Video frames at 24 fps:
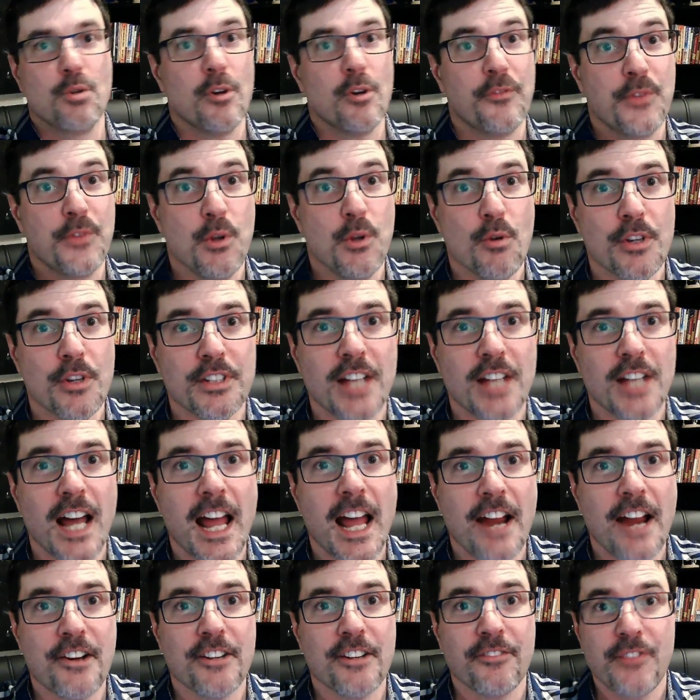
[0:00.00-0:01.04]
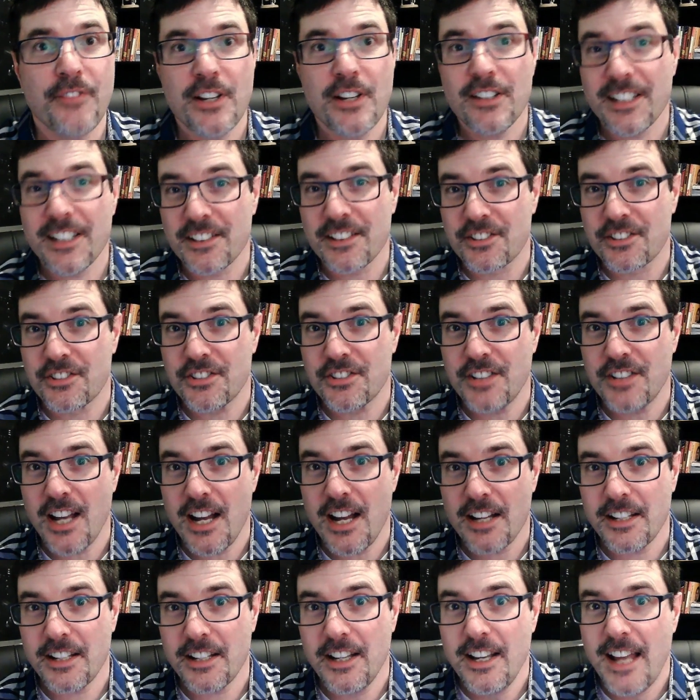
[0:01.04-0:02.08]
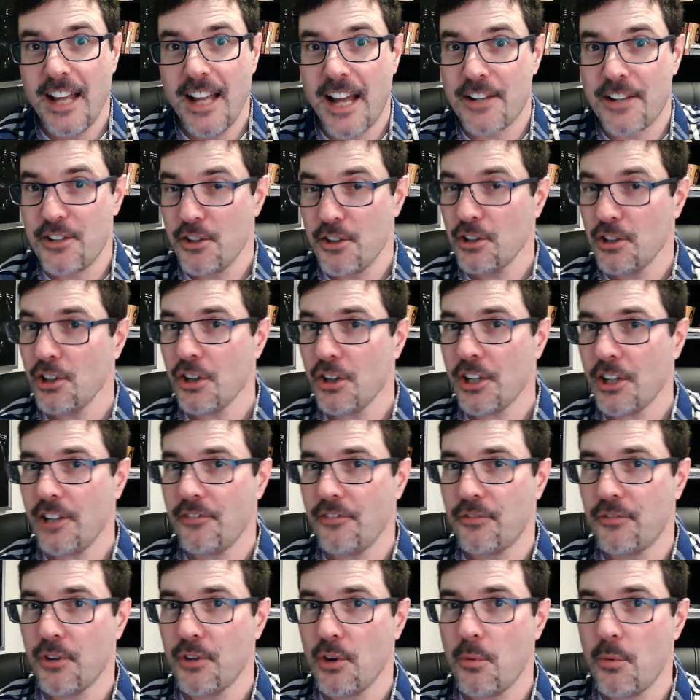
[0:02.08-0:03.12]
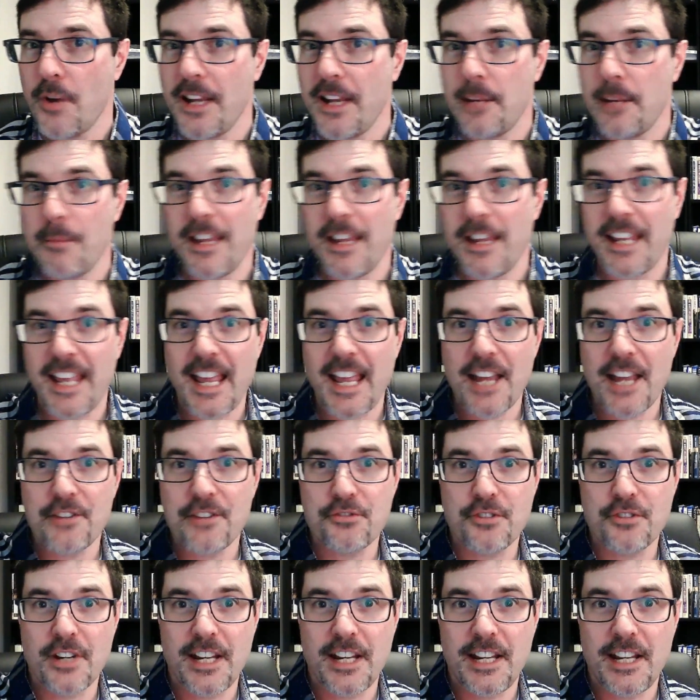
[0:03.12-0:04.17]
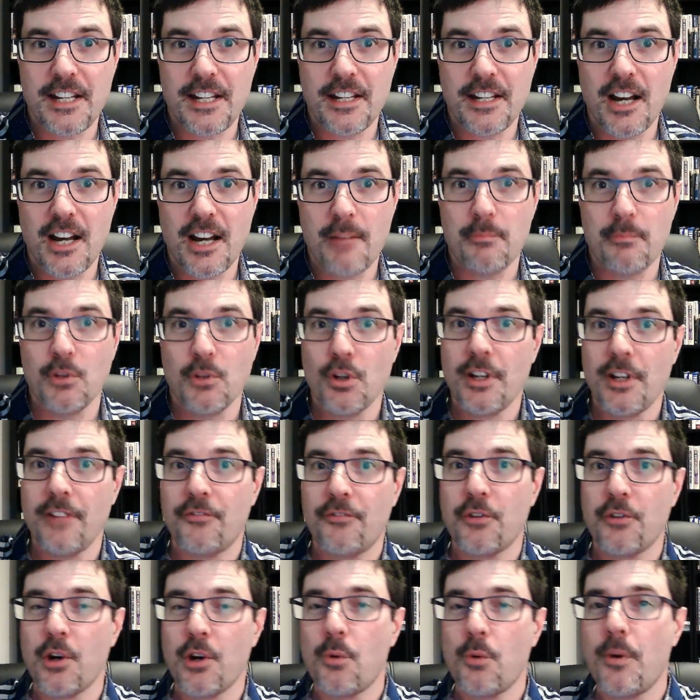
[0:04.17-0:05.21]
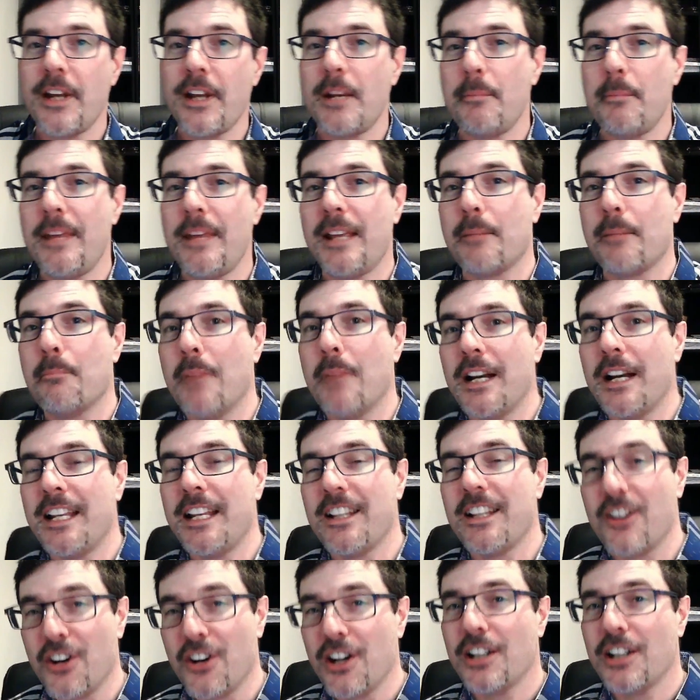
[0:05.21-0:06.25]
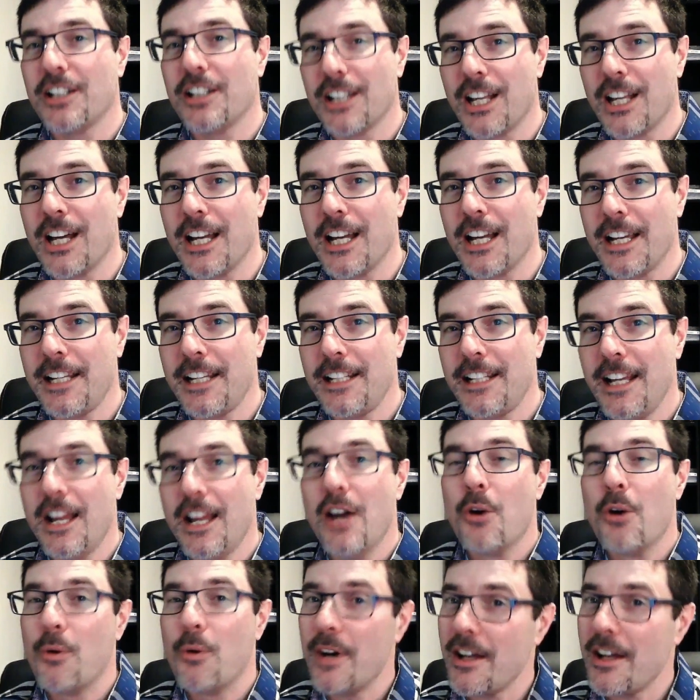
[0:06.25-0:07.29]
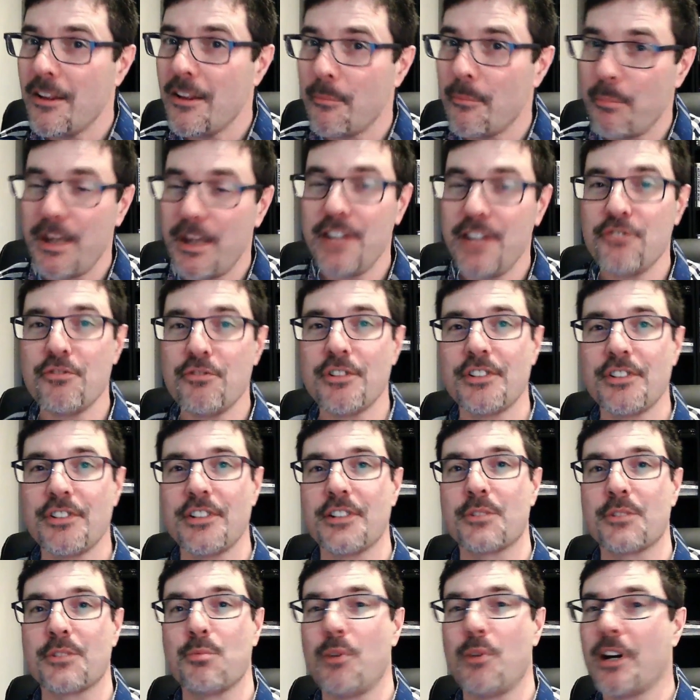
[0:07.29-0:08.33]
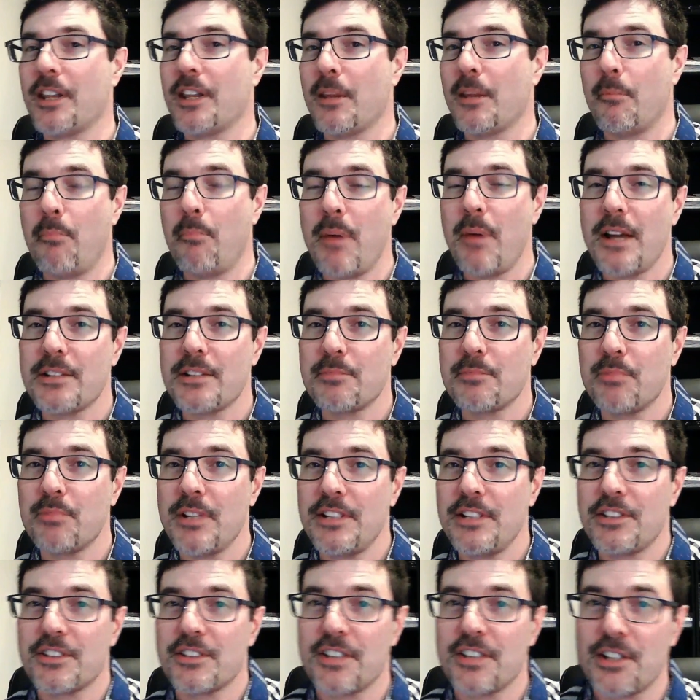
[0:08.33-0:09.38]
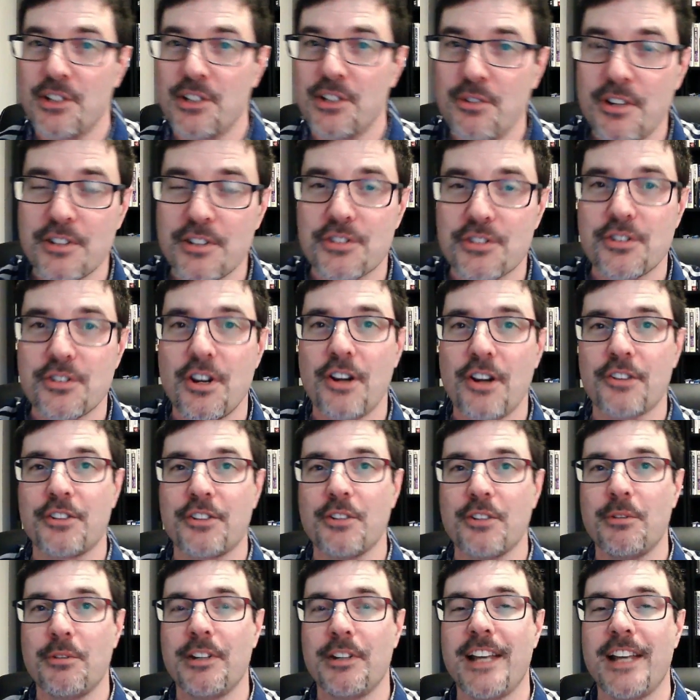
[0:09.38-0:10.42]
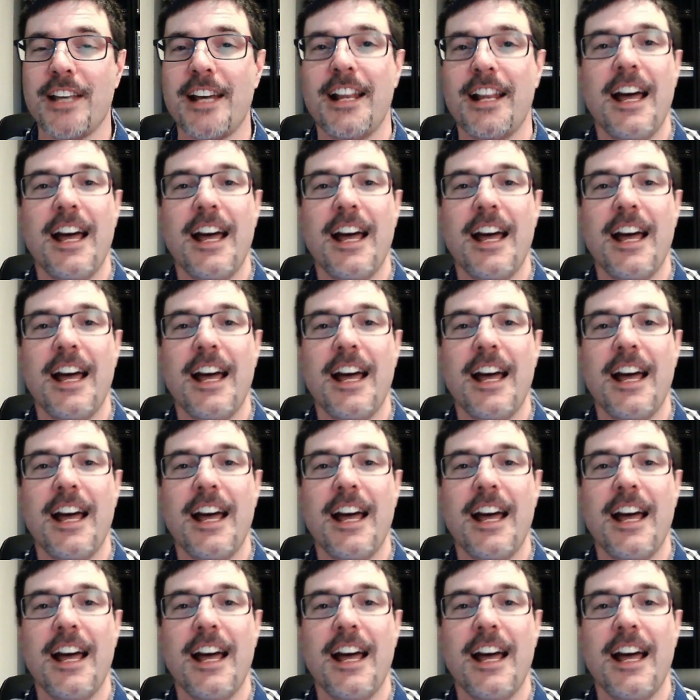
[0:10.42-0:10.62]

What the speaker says: if you're tired of feeling stuck and you're looking for a way to make extra income, looking for a way to make money online, well, Pinterest is one of the best places that you could start doing that.